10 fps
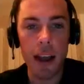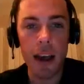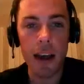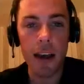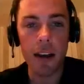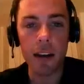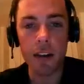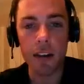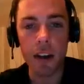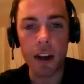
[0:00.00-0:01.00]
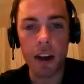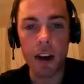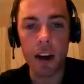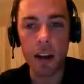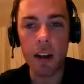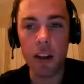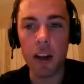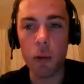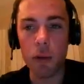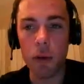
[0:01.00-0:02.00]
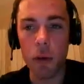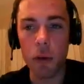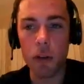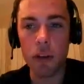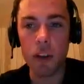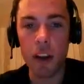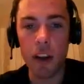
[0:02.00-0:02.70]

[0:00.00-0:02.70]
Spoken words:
And I think that results